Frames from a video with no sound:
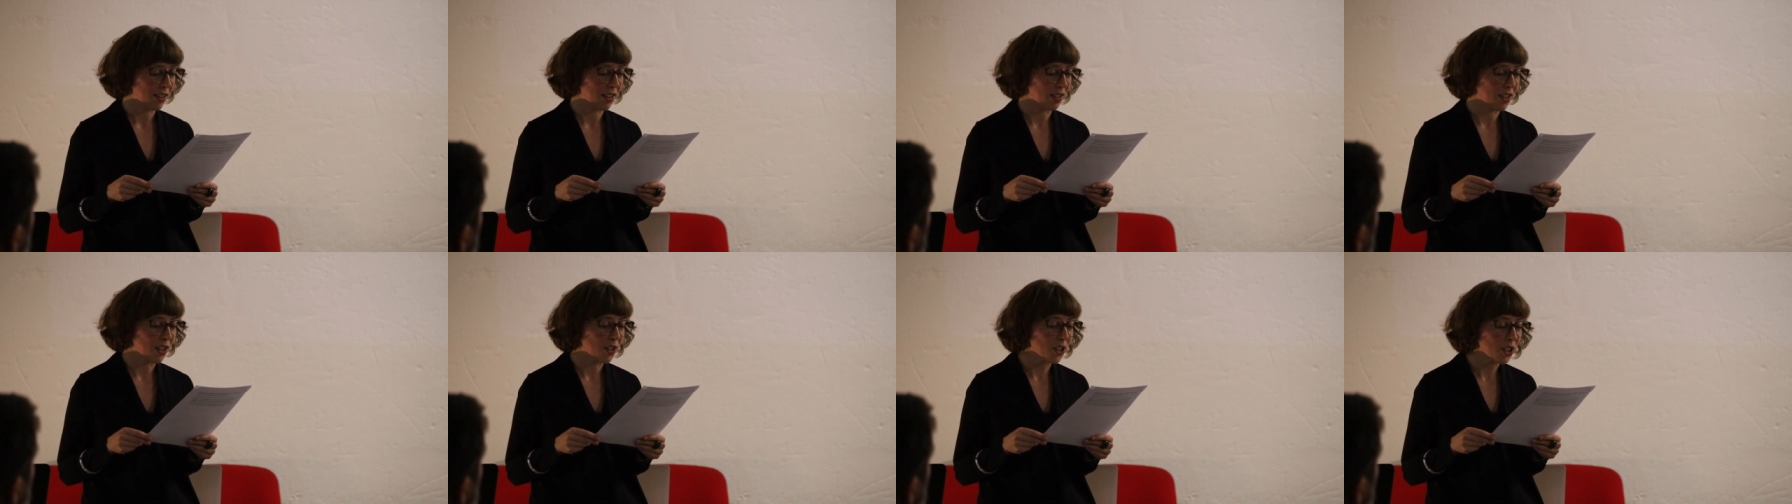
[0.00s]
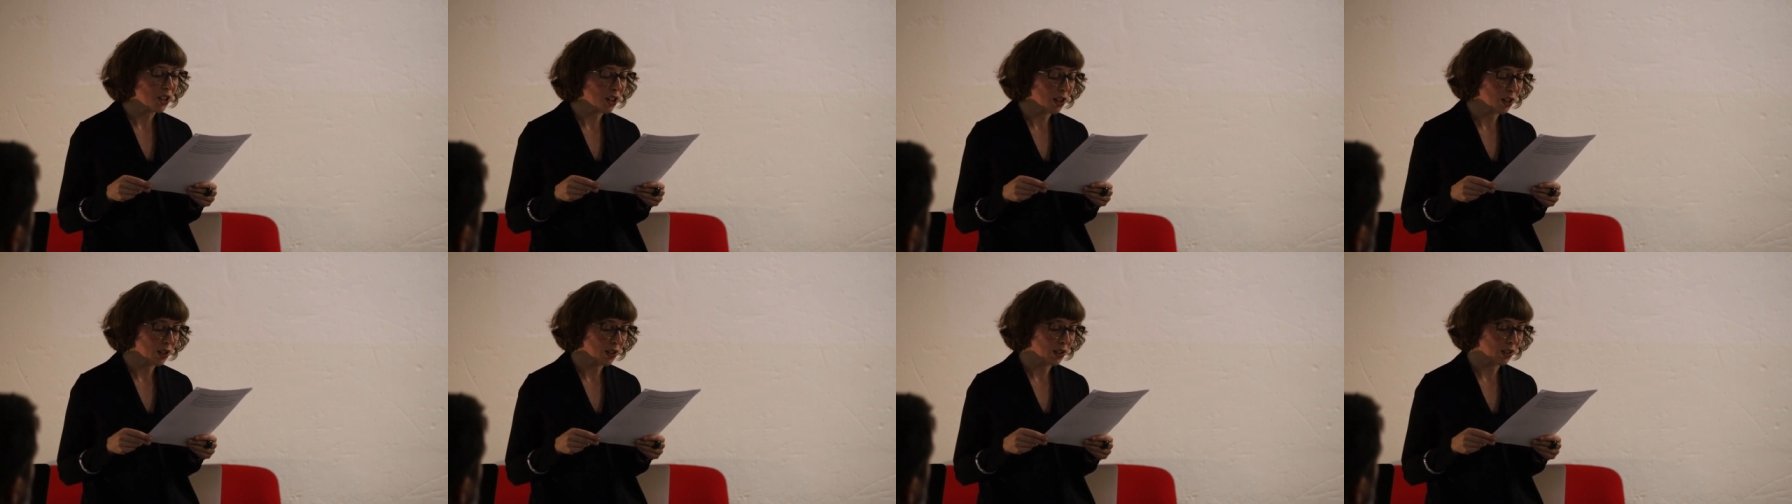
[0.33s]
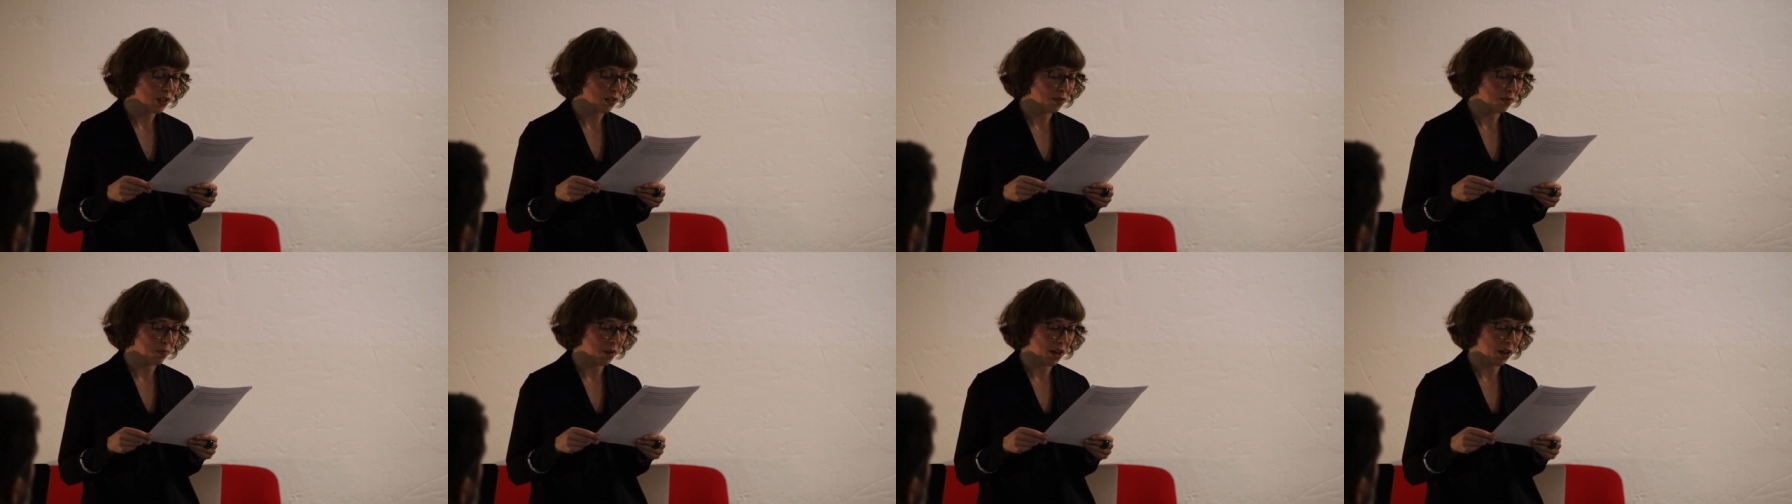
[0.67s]
the
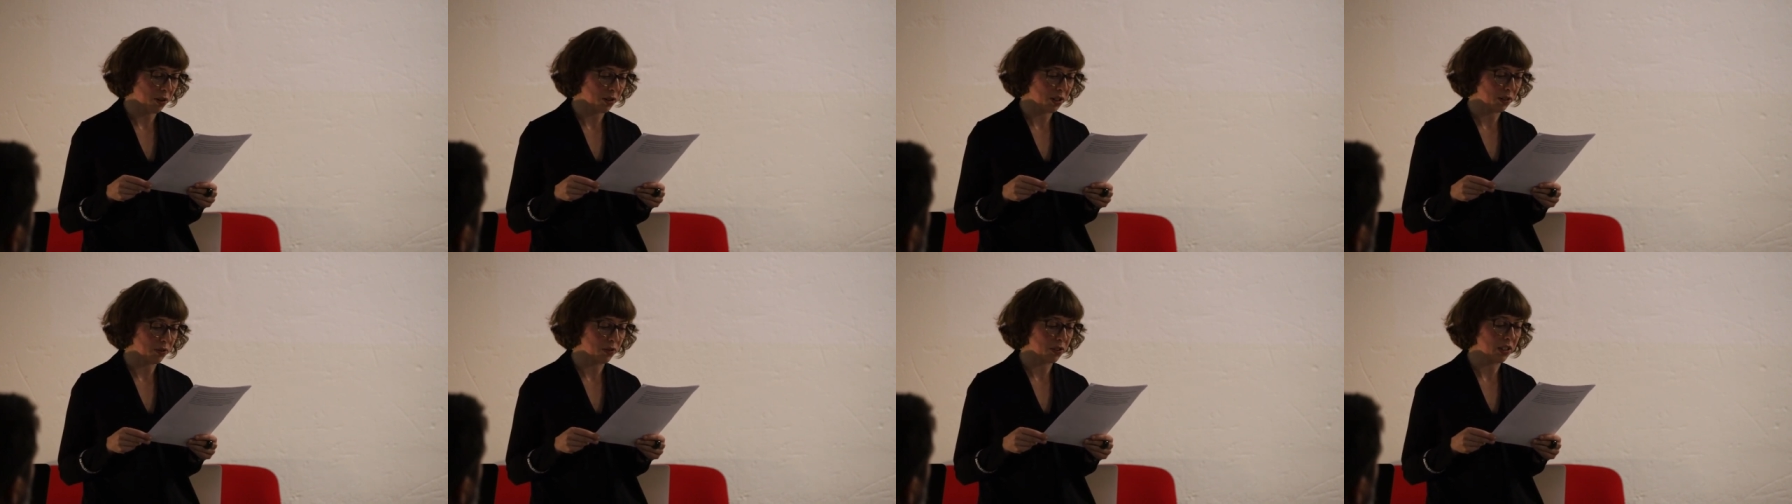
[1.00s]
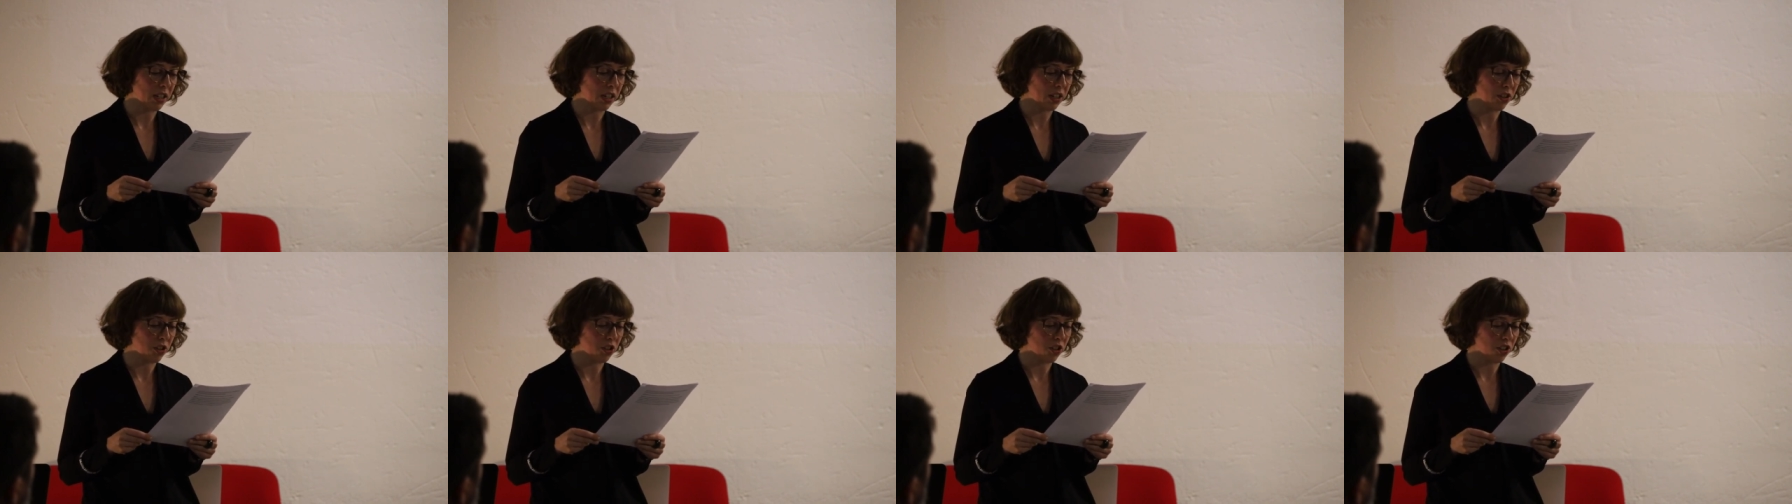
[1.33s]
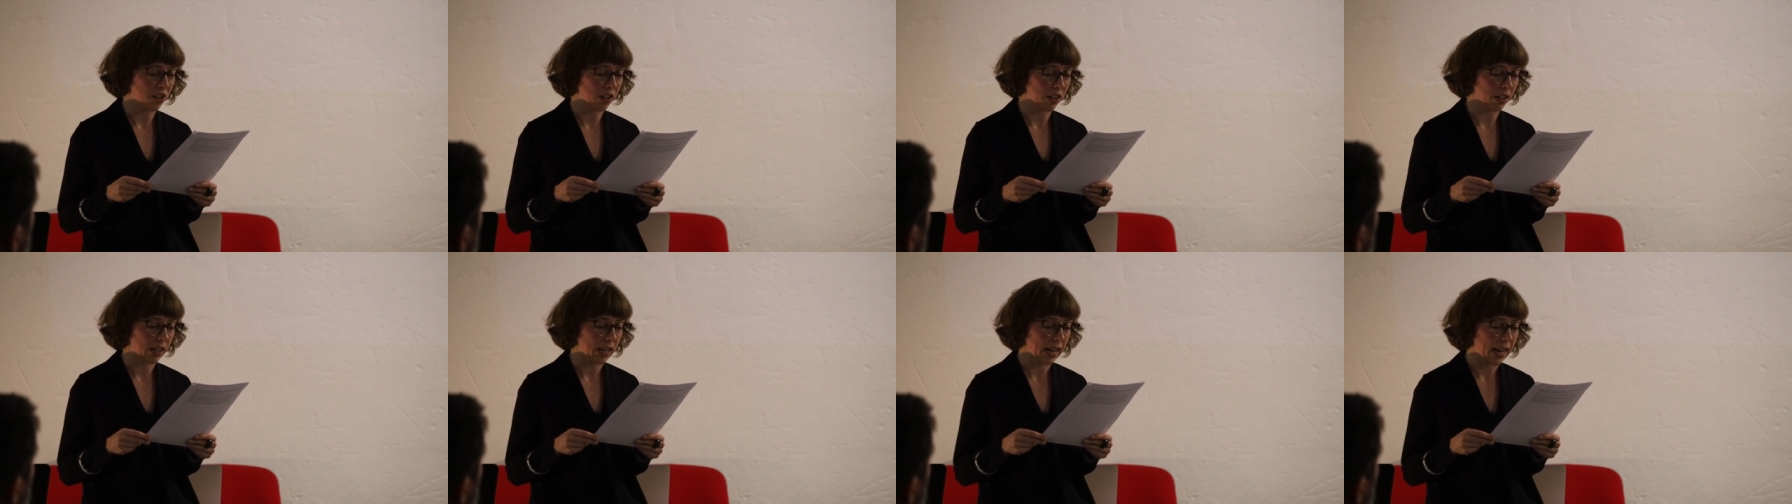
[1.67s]
discursive mode of
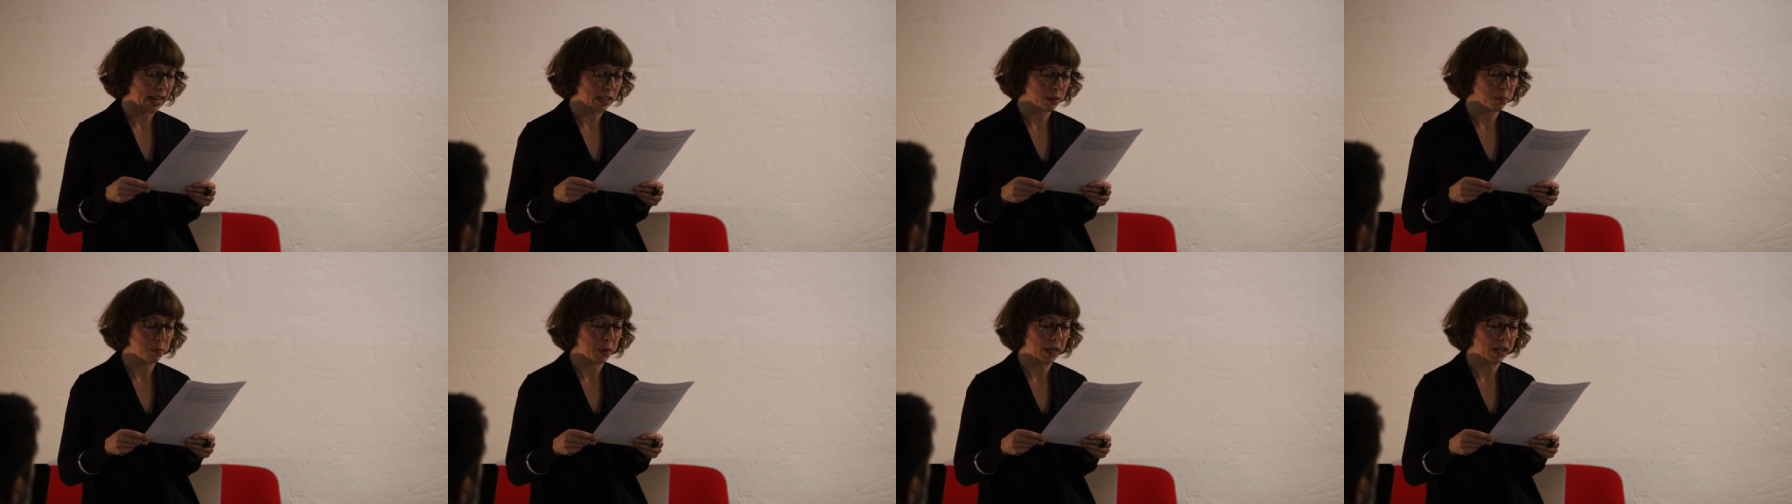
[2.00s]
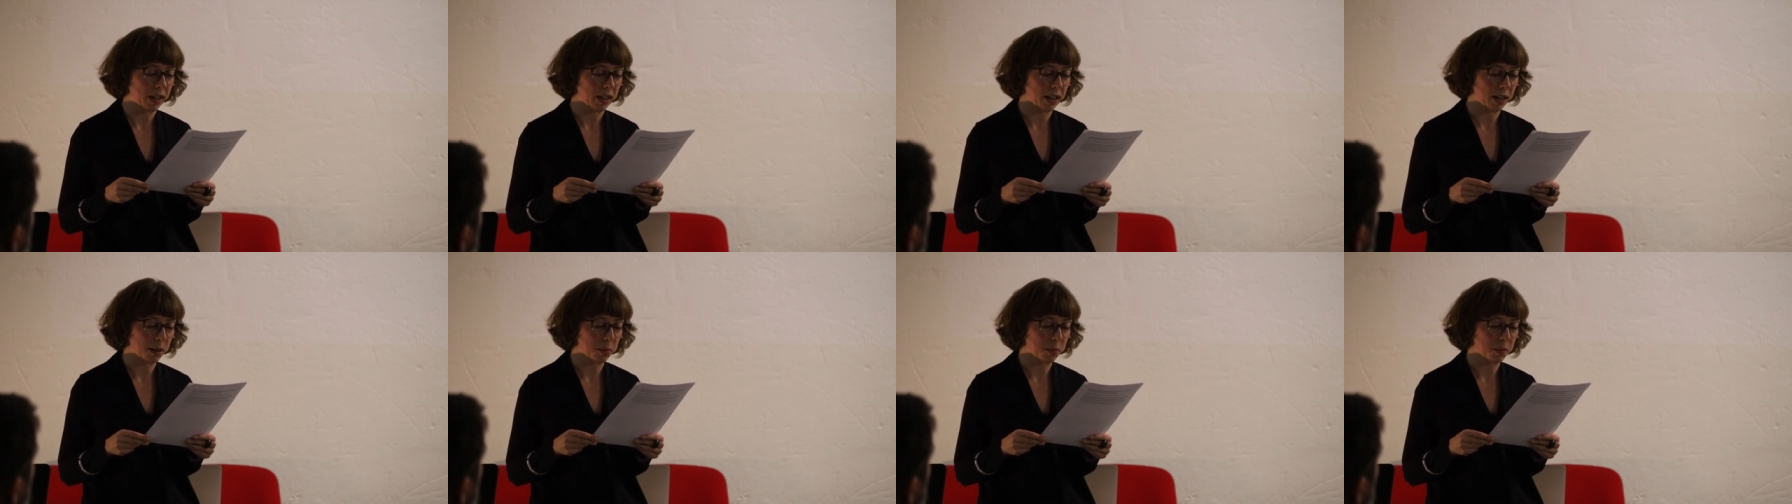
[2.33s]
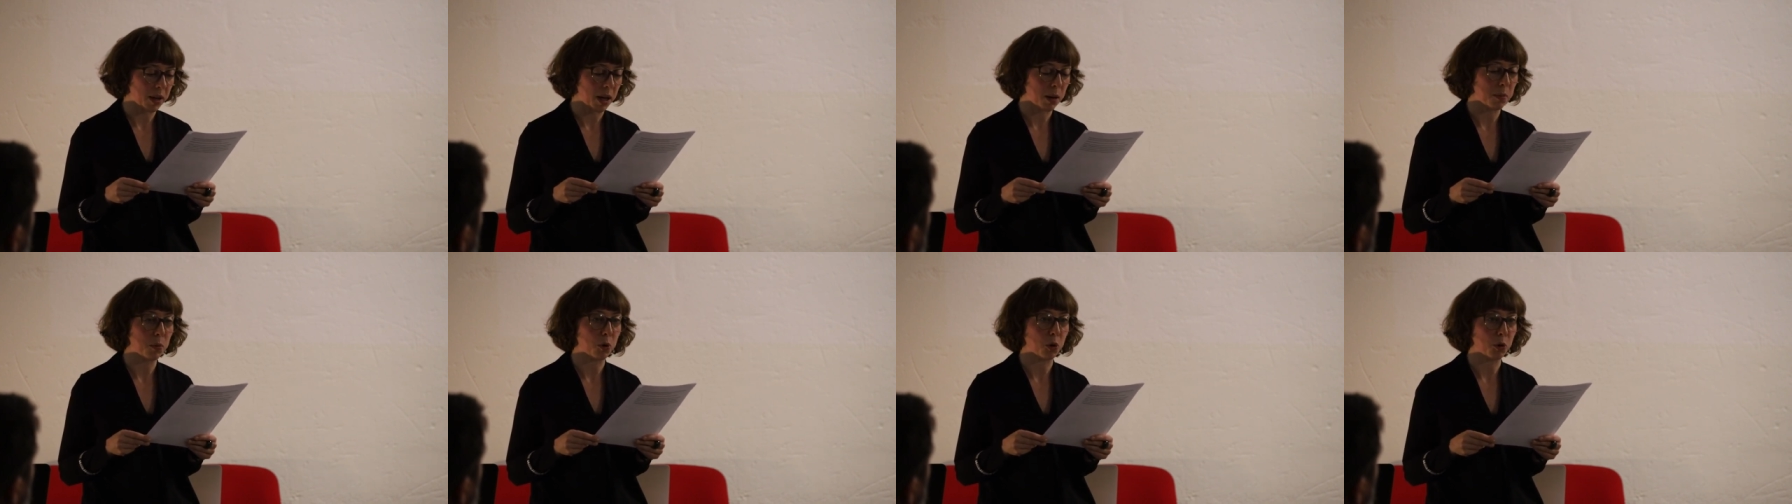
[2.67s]
teaching had
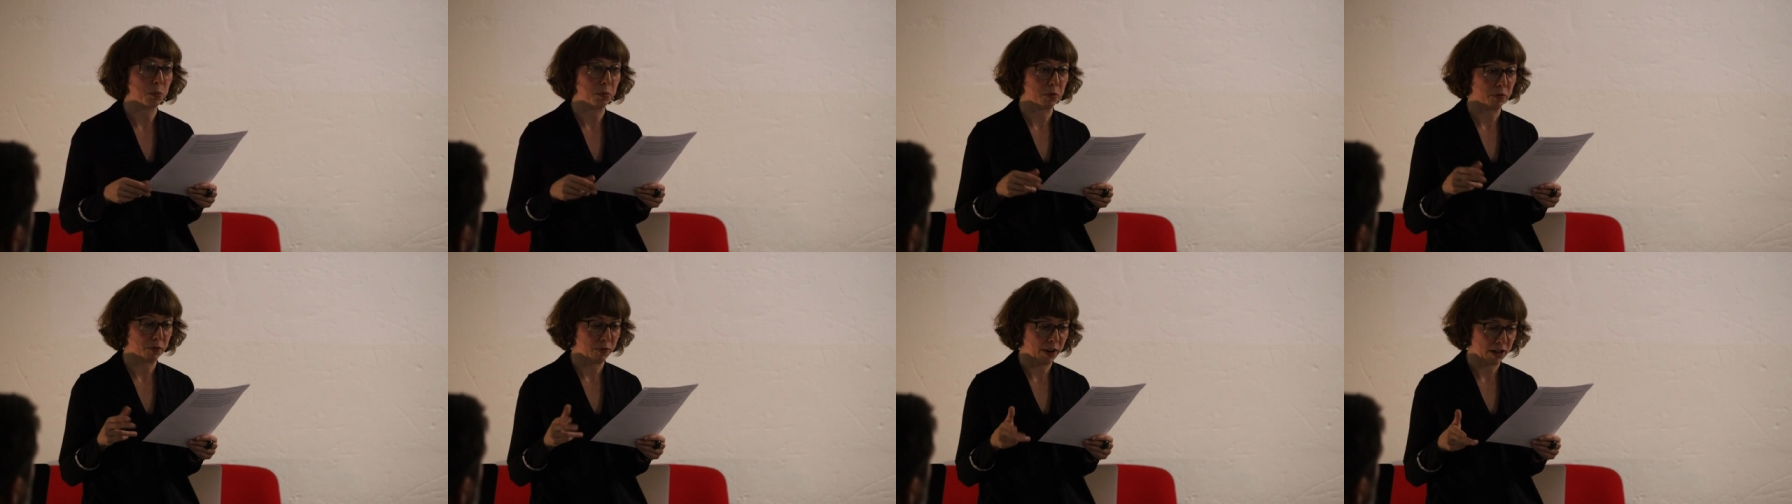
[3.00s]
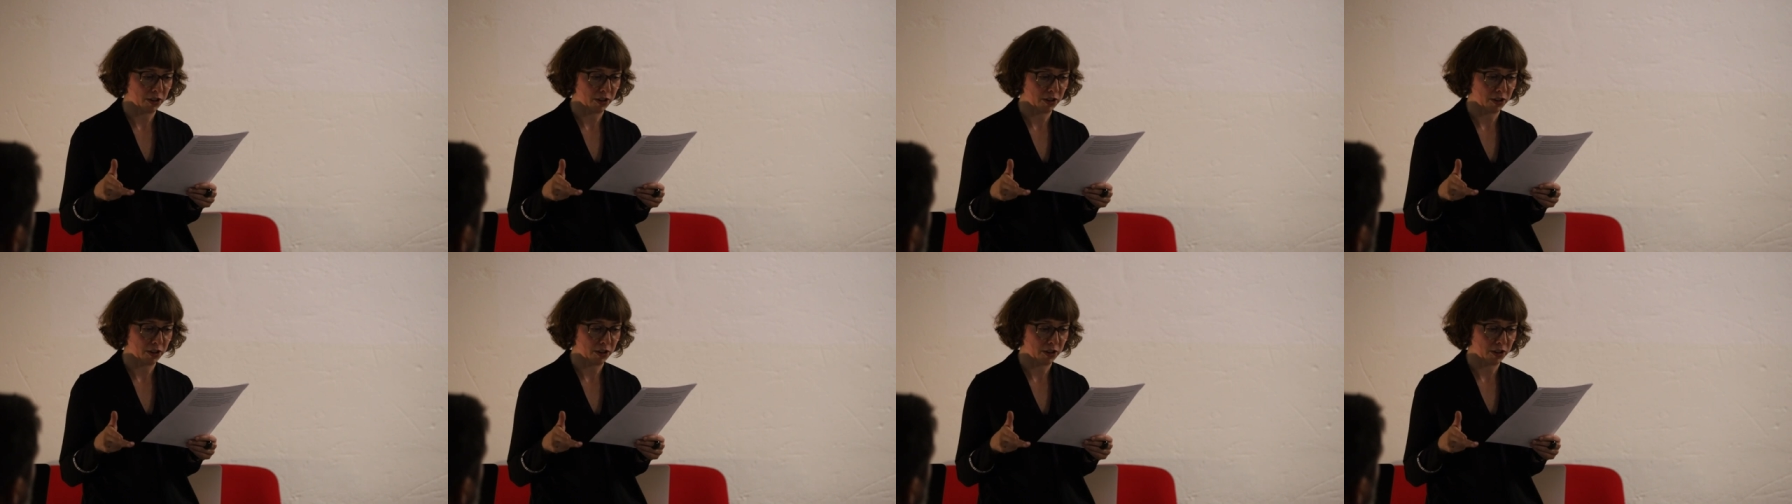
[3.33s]
become a more